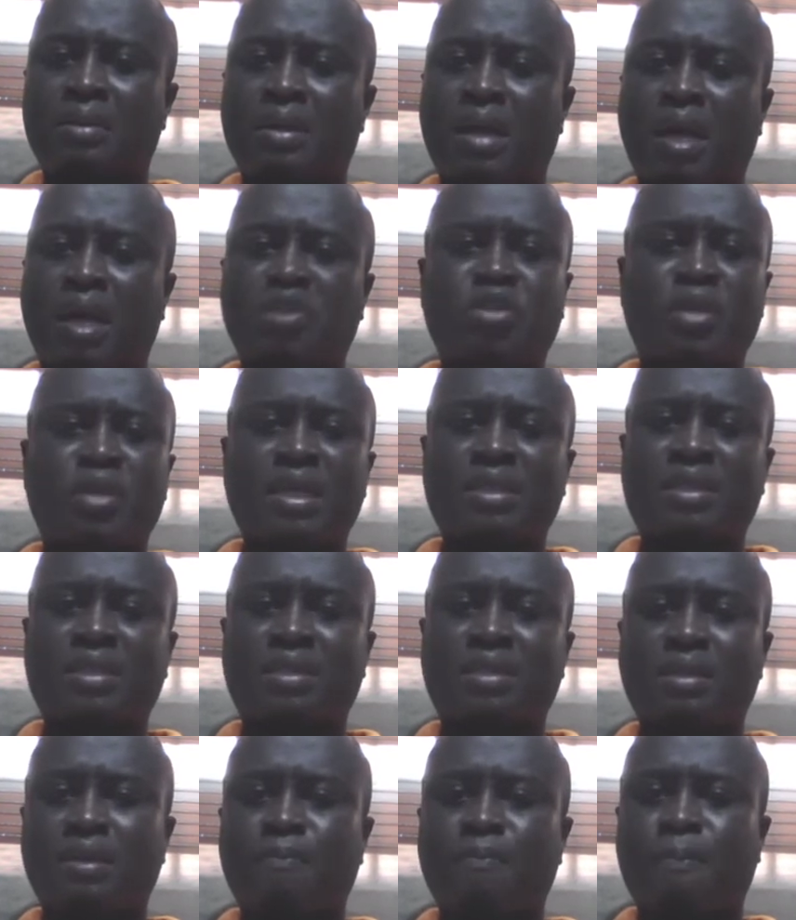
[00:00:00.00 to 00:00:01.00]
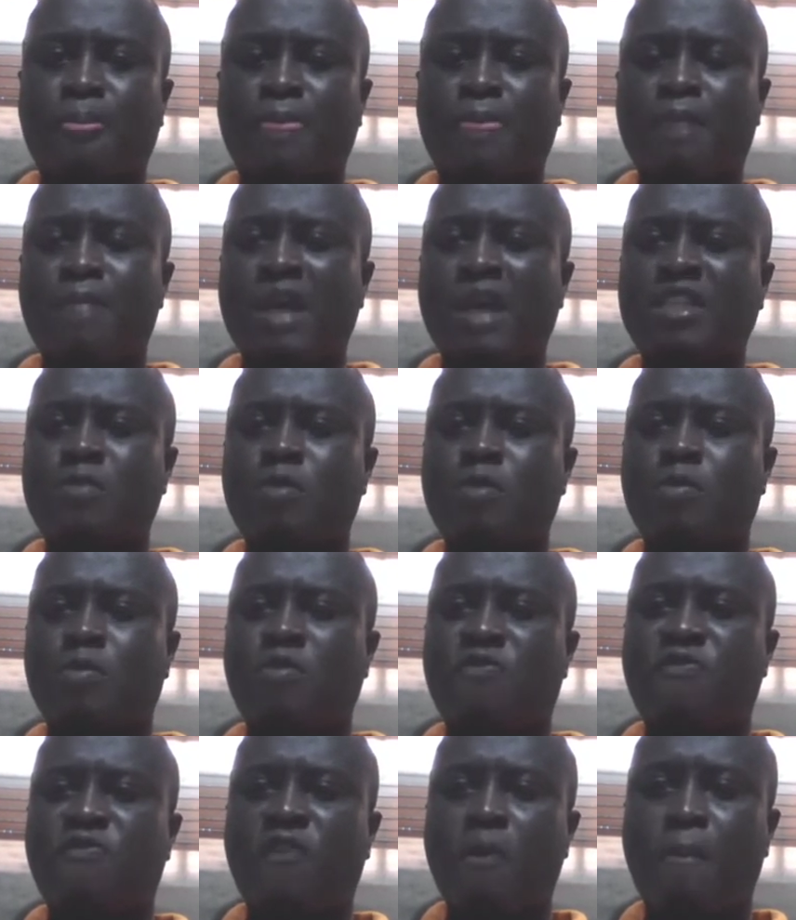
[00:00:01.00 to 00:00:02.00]
I'll suggest a maximum
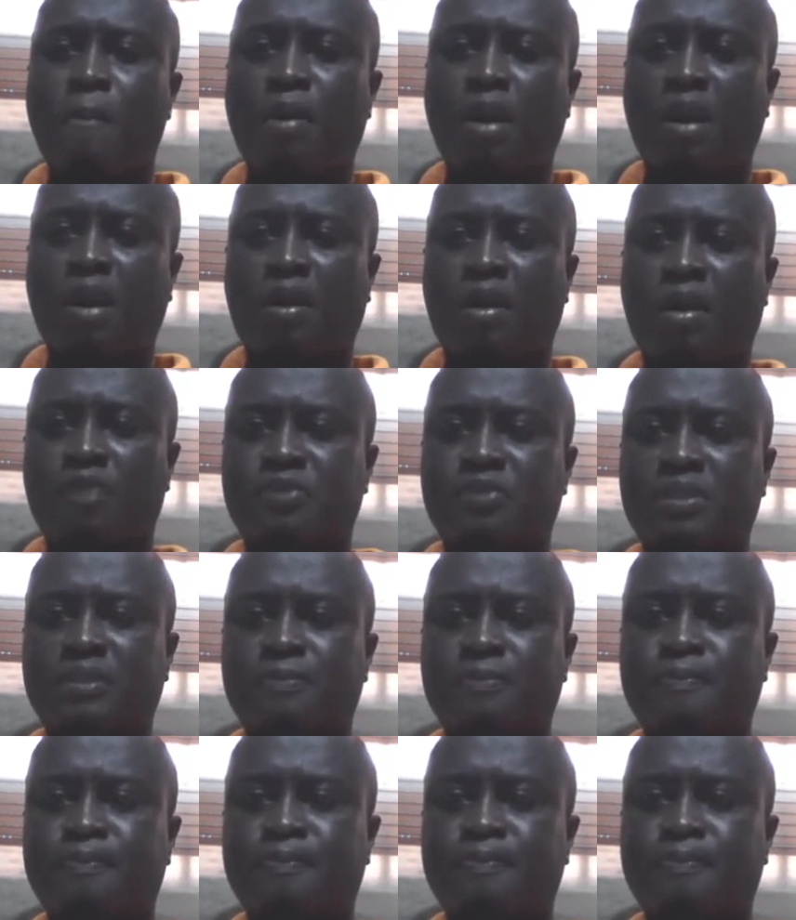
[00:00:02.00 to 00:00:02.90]
of 4 paragraphs